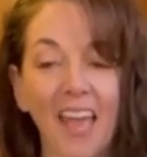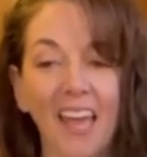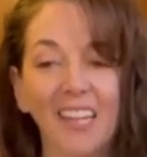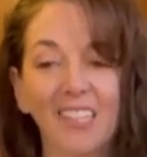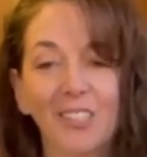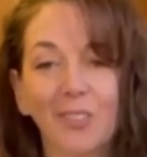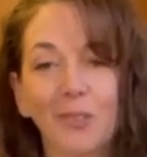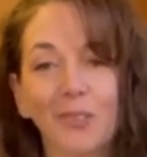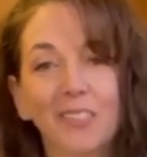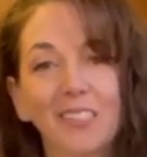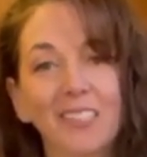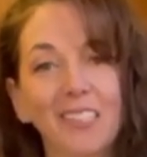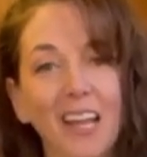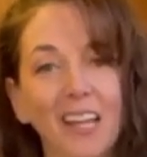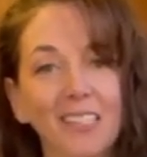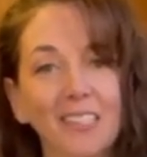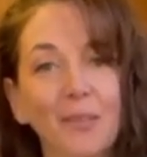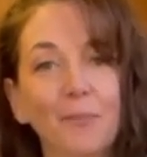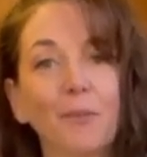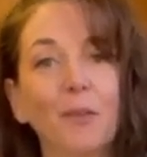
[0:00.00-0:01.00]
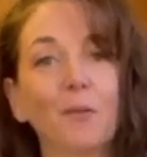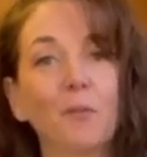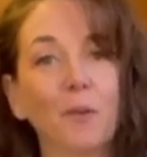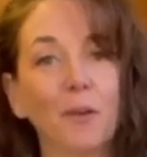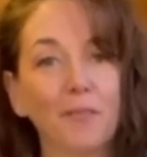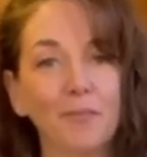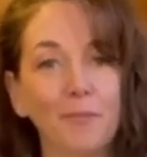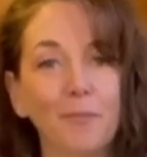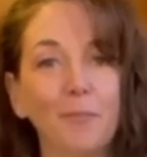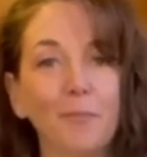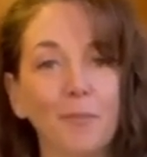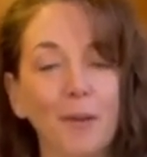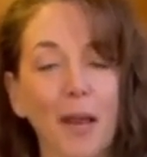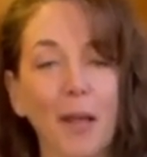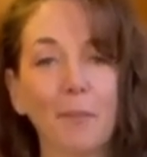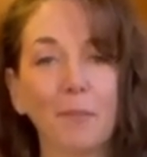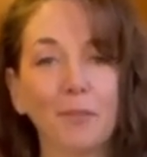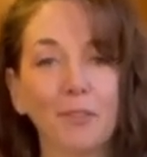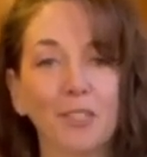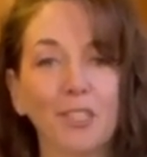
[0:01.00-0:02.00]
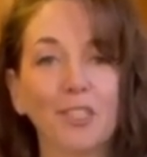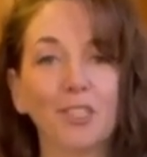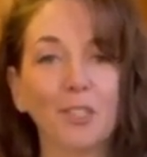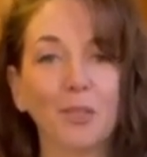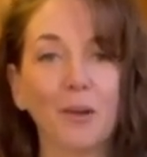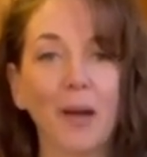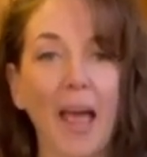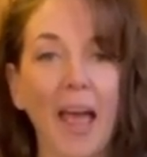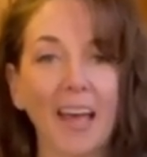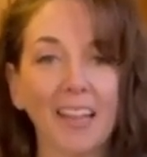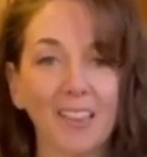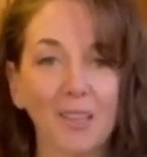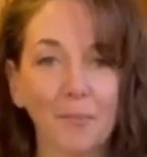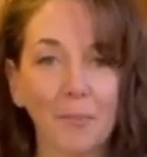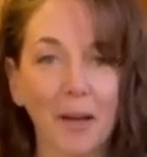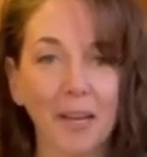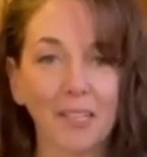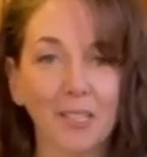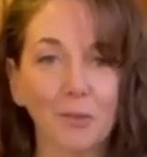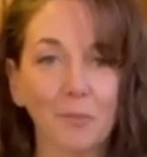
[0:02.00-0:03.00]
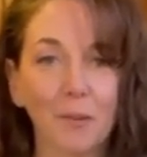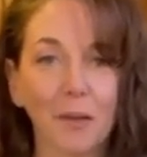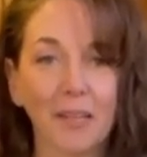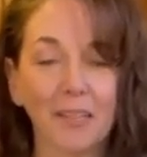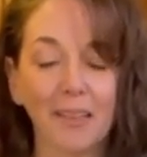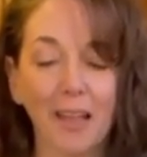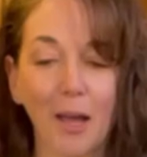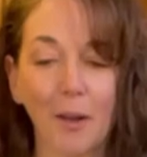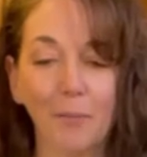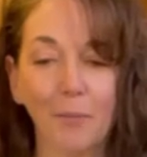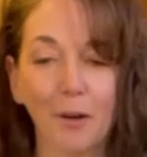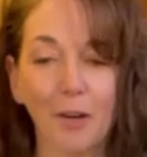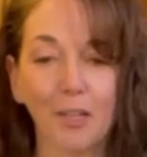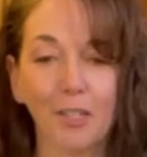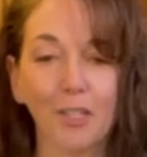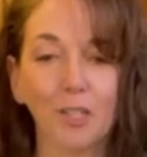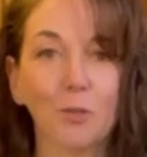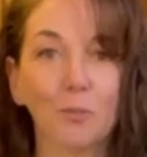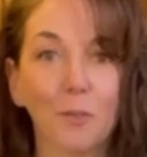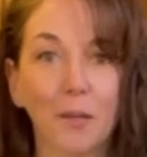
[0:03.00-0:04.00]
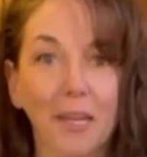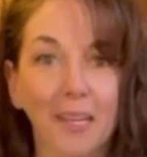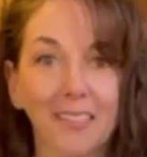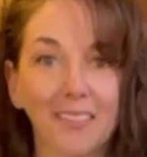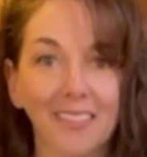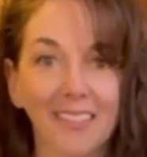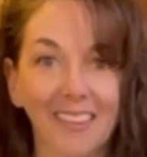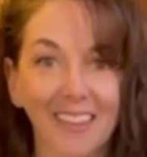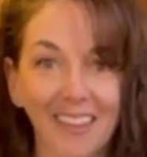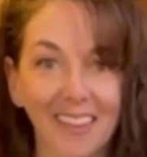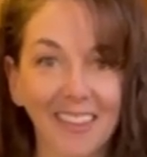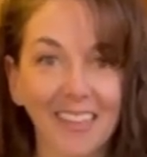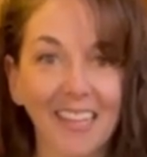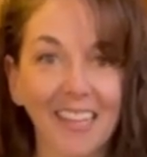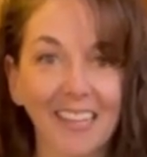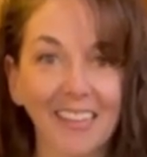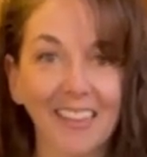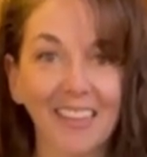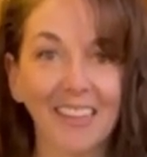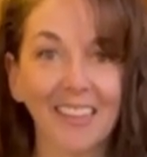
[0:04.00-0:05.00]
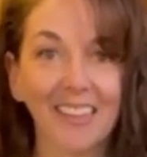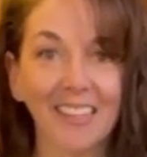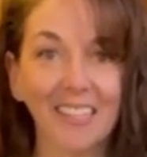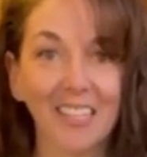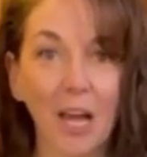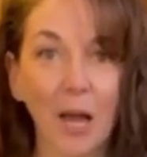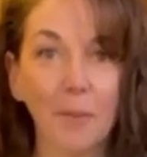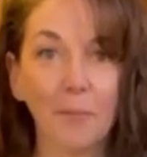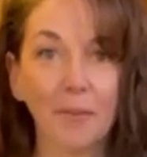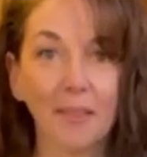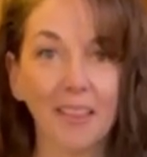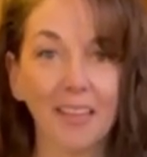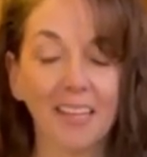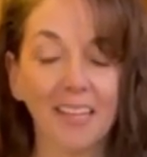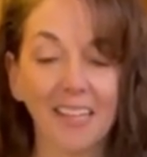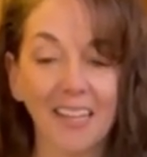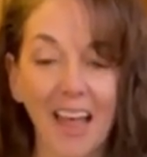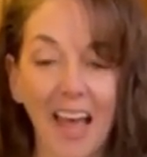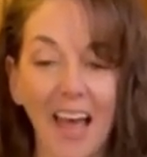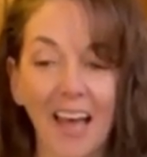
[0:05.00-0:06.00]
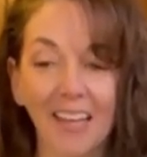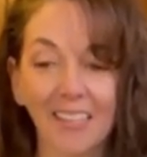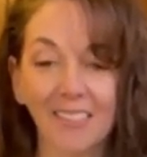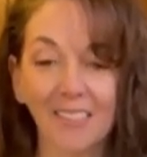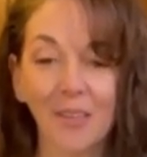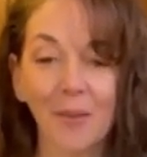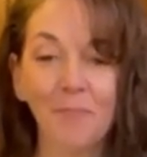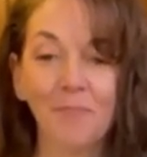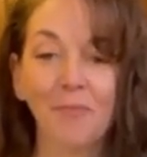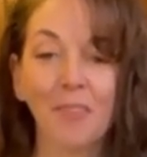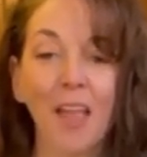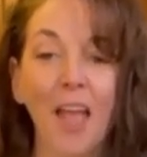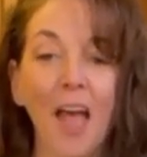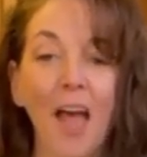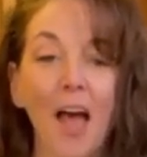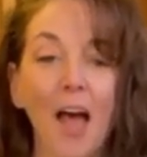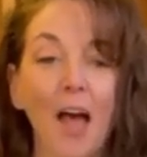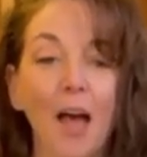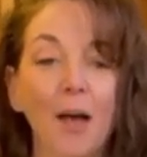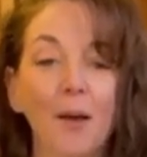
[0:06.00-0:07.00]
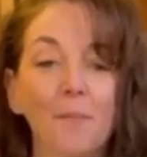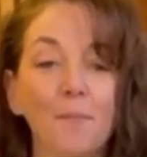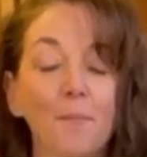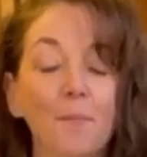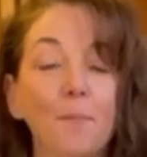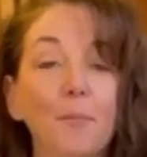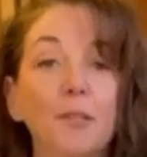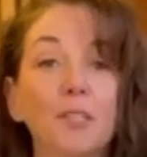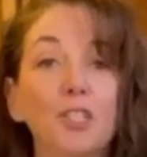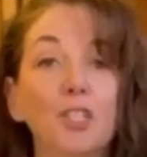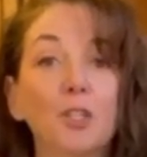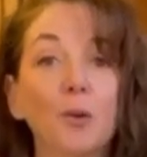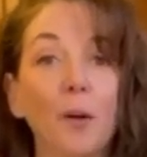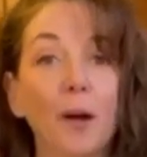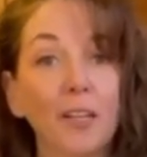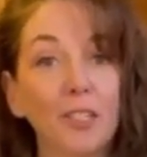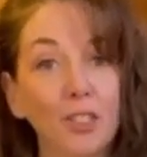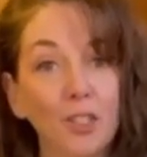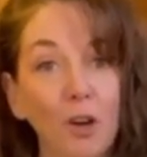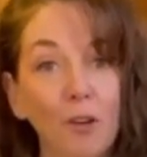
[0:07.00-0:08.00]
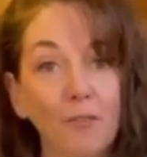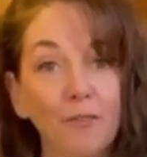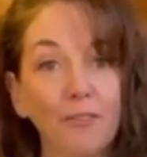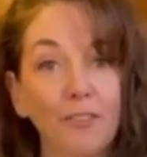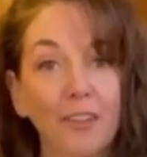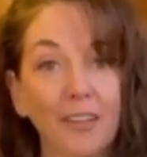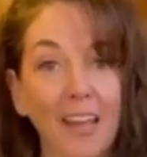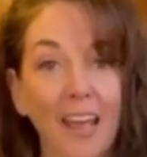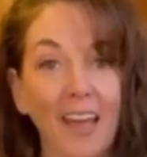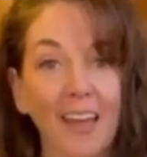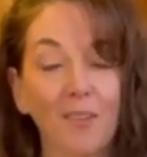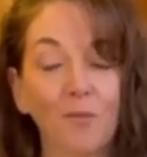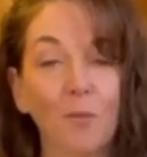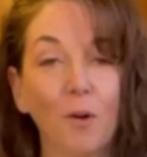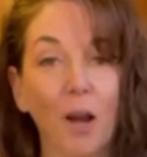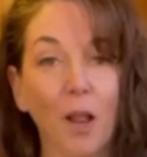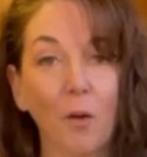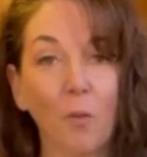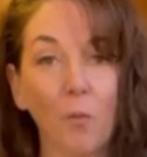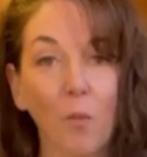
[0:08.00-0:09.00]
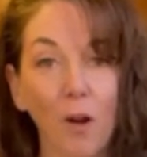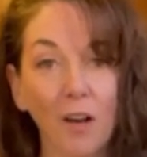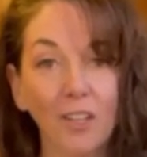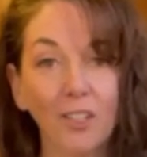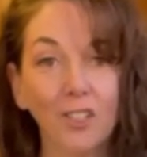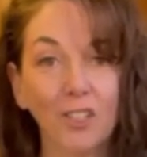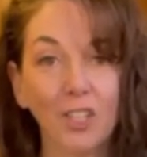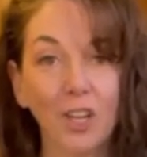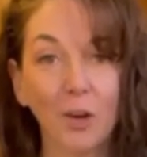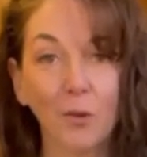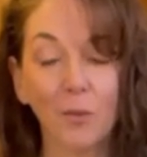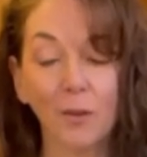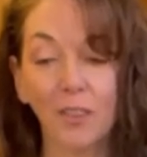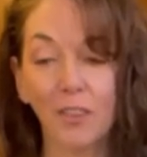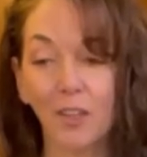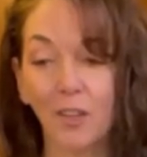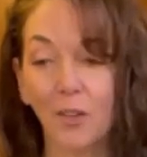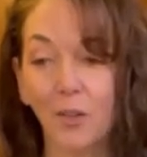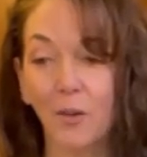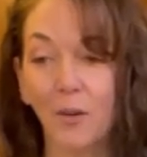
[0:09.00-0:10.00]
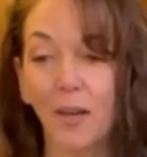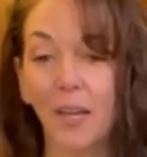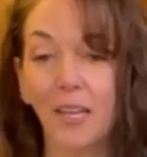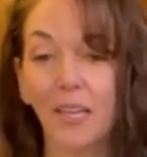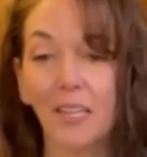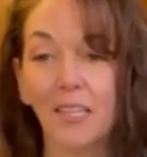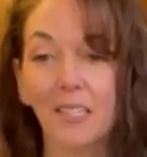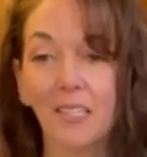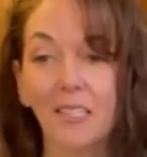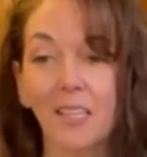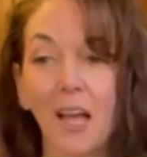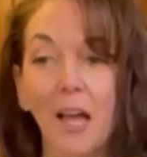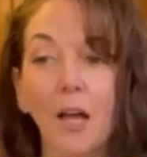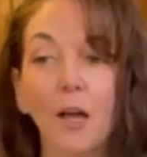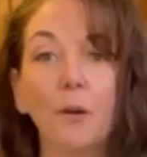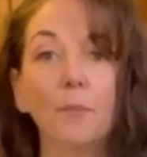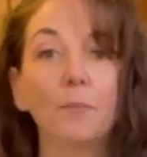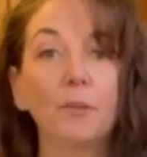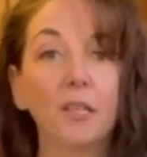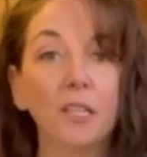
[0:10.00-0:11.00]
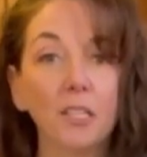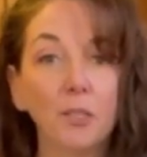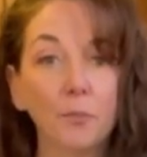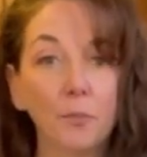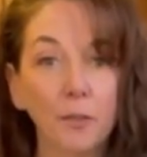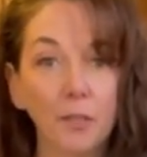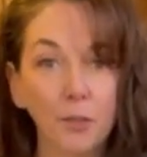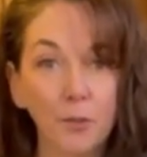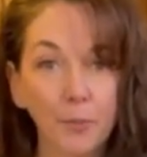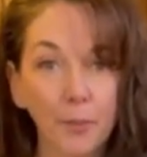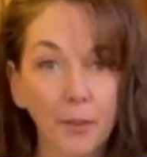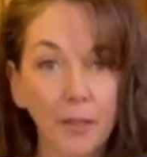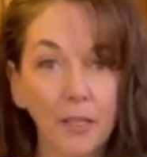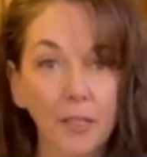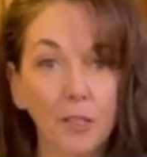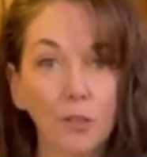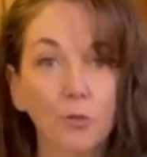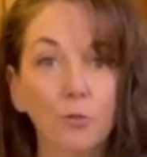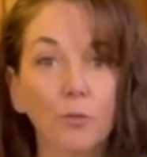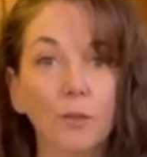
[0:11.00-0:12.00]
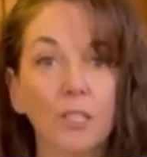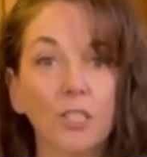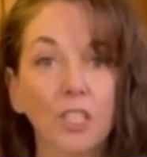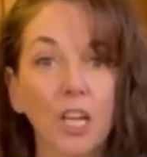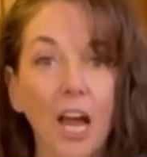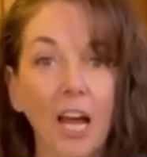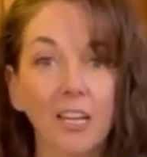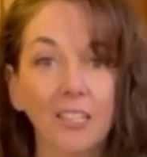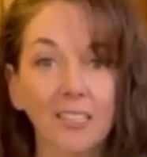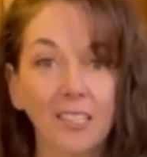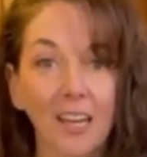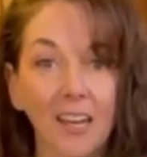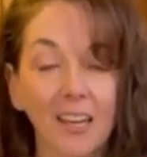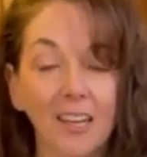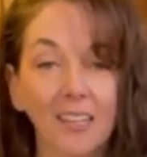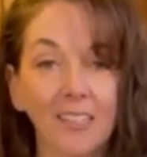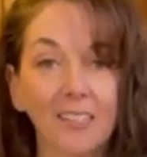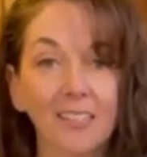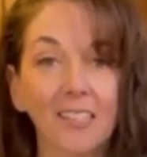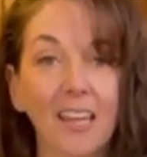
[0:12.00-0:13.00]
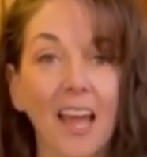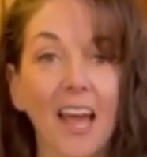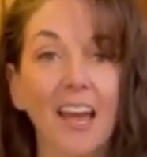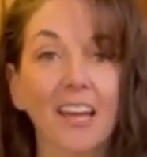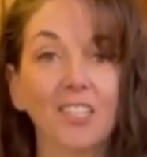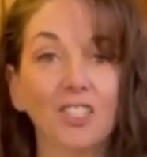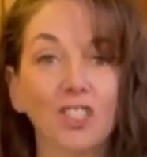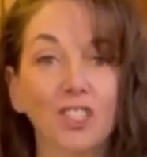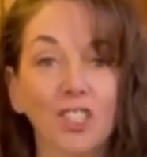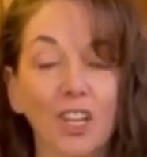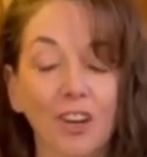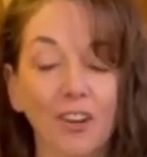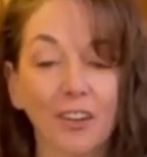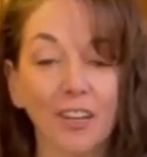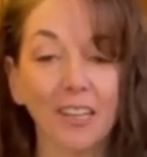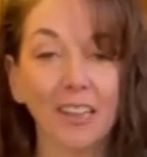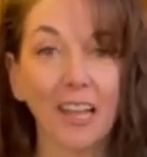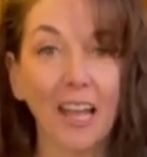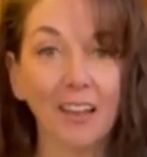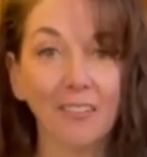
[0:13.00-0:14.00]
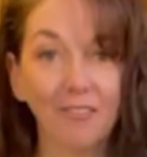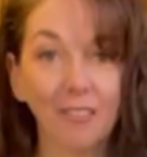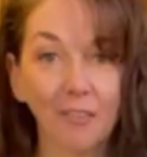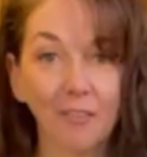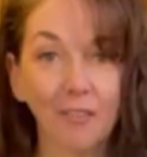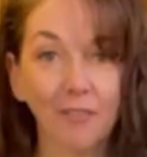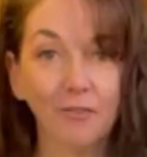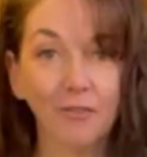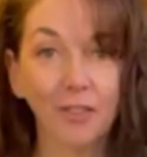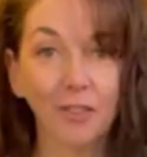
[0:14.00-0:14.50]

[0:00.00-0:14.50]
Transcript: And so it's not something we've been able to do at the Pikes Peak Library just because of the length of the time of the class. Um, but so I don't forget, what I want to share with you is please, please, please reach out to us at Sharing Life, Love, and